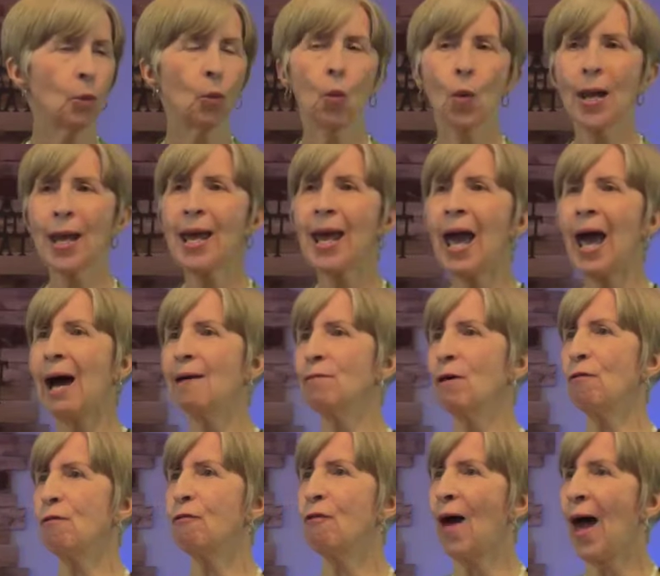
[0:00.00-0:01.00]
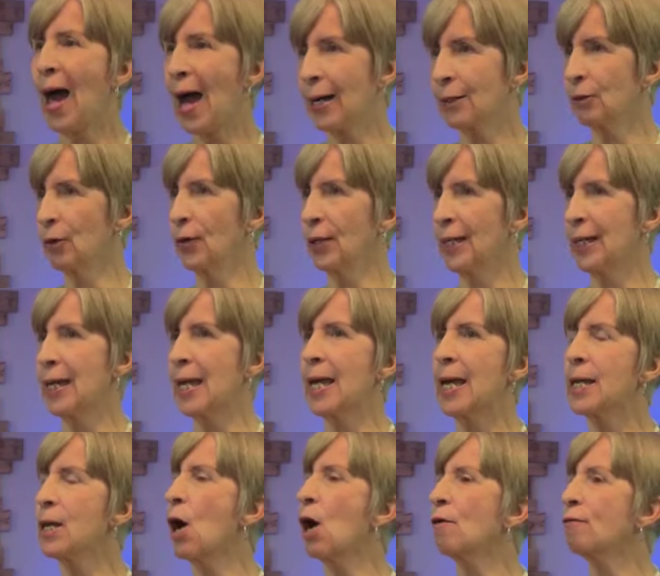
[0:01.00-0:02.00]
But we have a
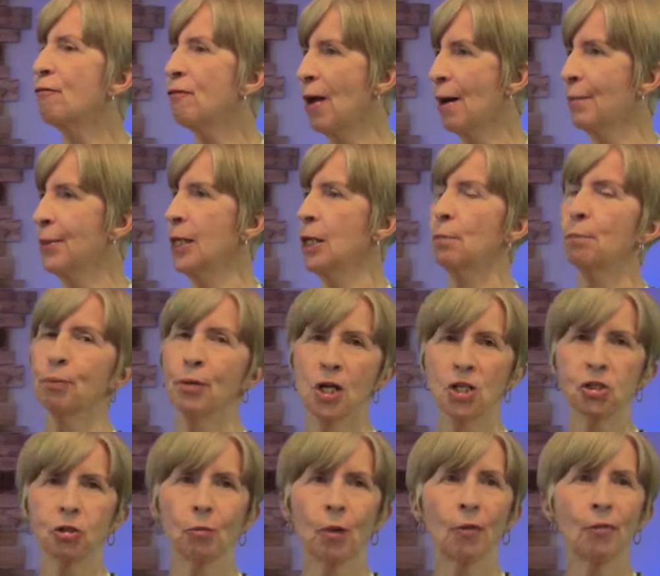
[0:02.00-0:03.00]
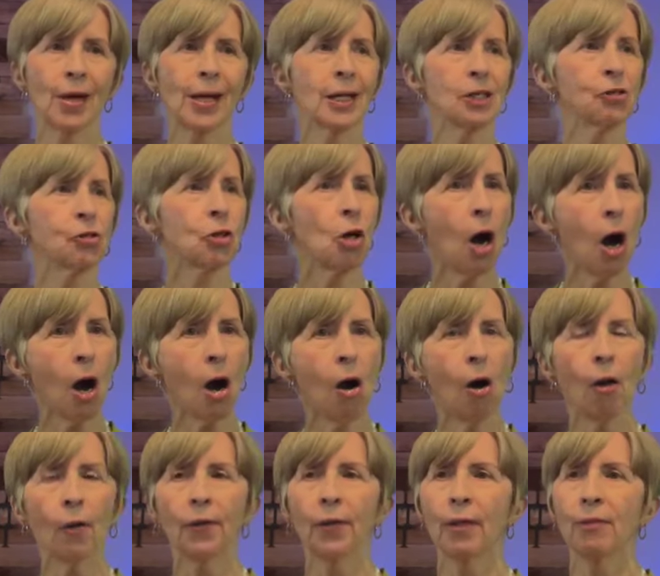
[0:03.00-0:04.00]
faculty in our feminine principle that is
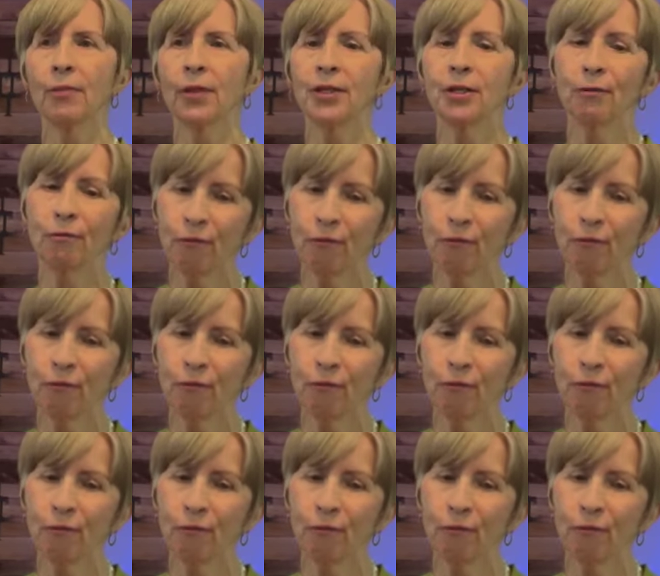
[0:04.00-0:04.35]
called